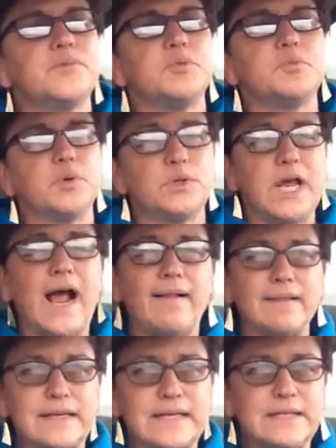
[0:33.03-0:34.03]
some
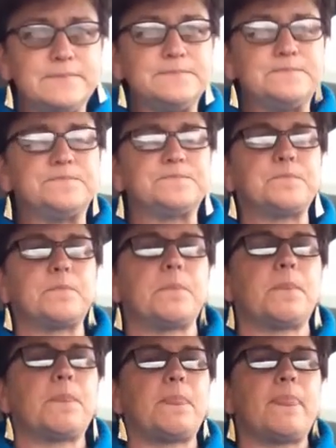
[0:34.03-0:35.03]
brutality.
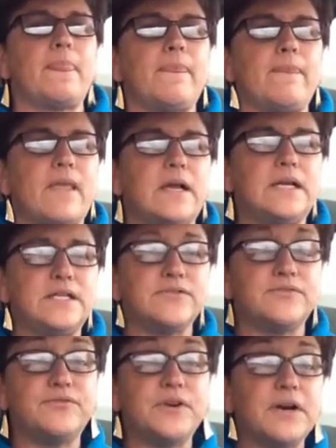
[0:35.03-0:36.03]
It is
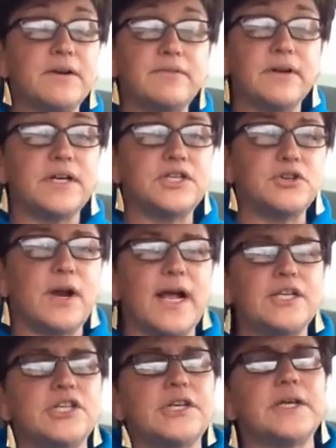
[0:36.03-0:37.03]
very, very
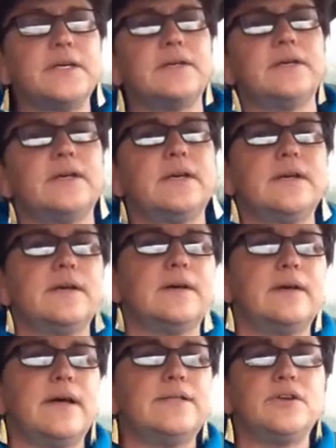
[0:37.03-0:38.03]
tragic.
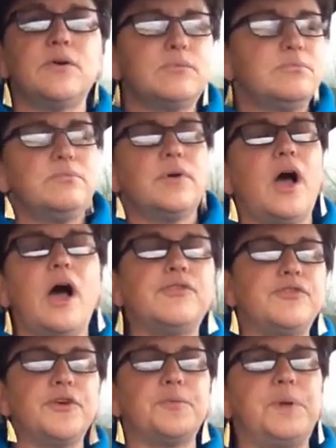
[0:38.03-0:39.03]
I don't
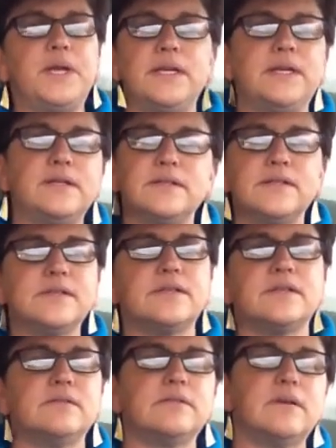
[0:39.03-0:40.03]
offer
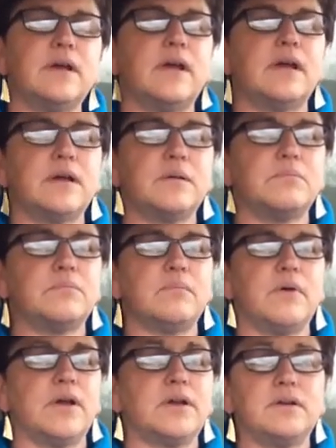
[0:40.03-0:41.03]
opinions
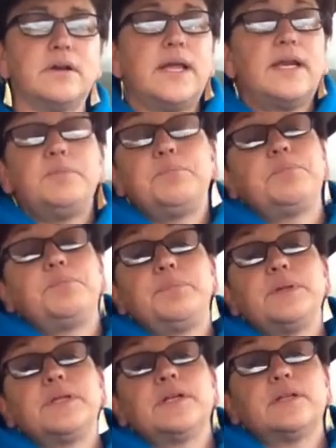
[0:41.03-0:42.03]
on any
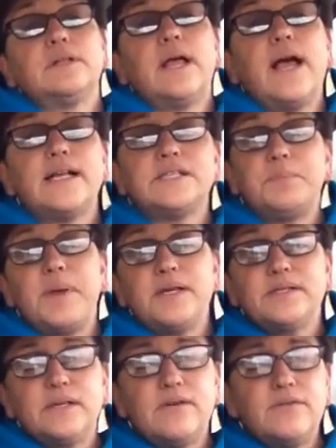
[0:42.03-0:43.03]
political
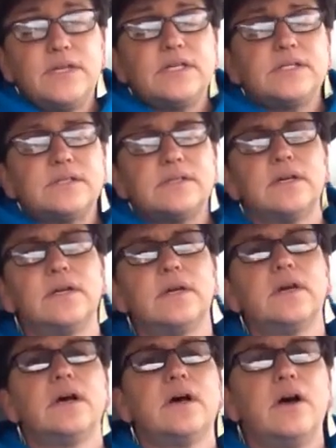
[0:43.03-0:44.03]
aspects of this.
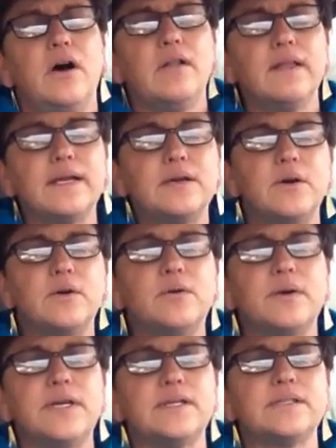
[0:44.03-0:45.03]
All I
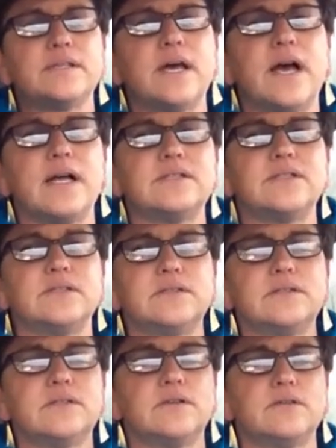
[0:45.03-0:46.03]
know is that,
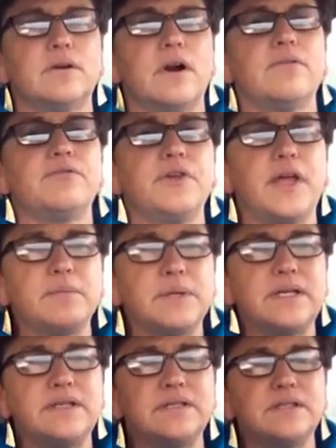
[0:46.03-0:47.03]
you know, there are
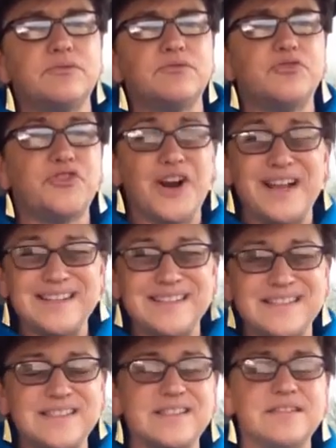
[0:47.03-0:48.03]
families,
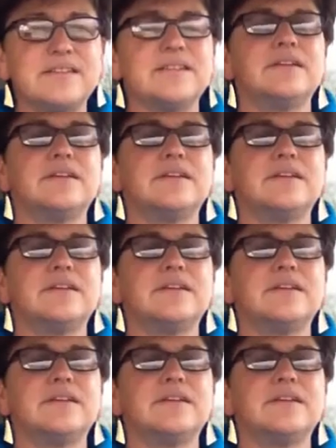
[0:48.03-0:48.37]
friends,